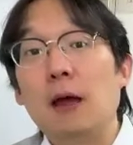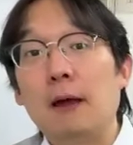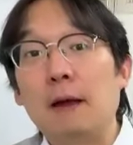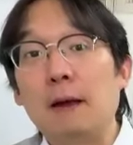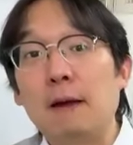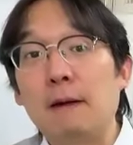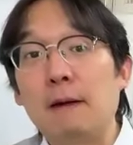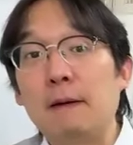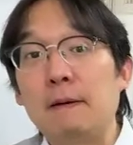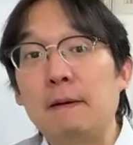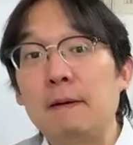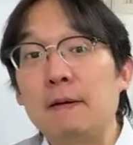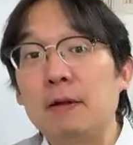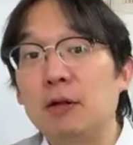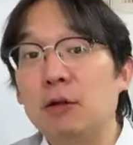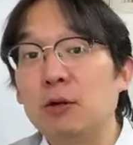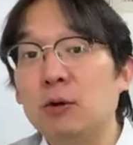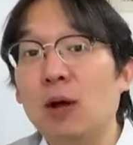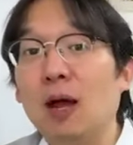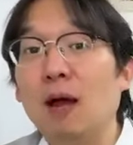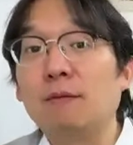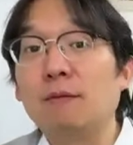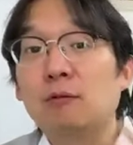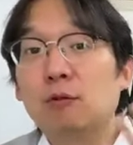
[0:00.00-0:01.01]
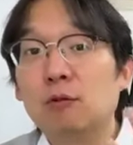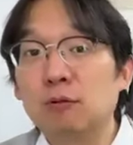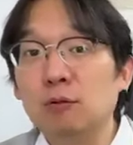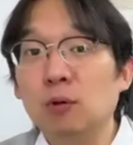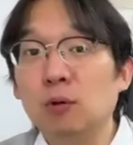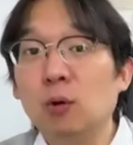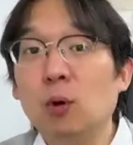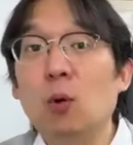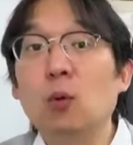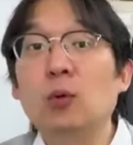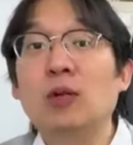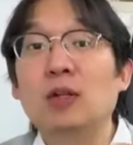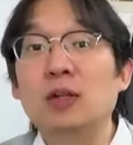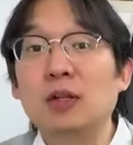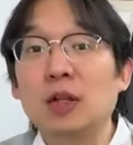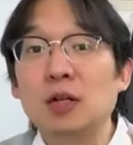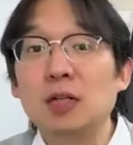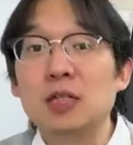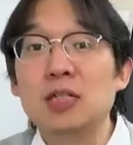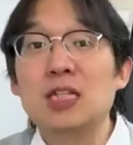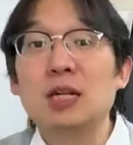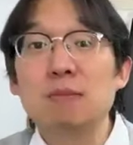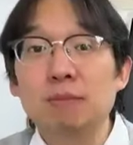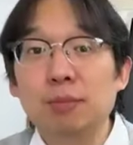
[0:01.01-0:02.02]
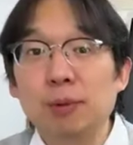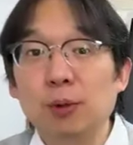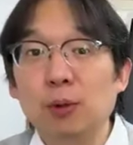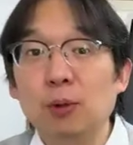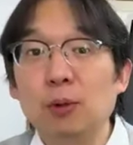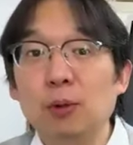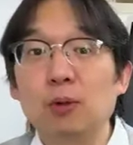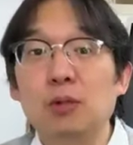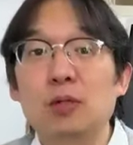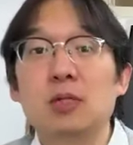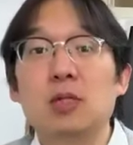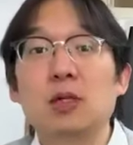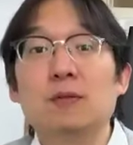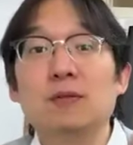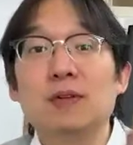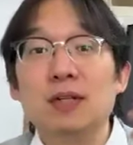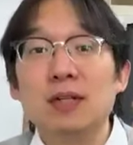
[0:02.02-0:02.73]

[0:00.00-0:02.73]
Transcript: And you have to know the nuts and bolts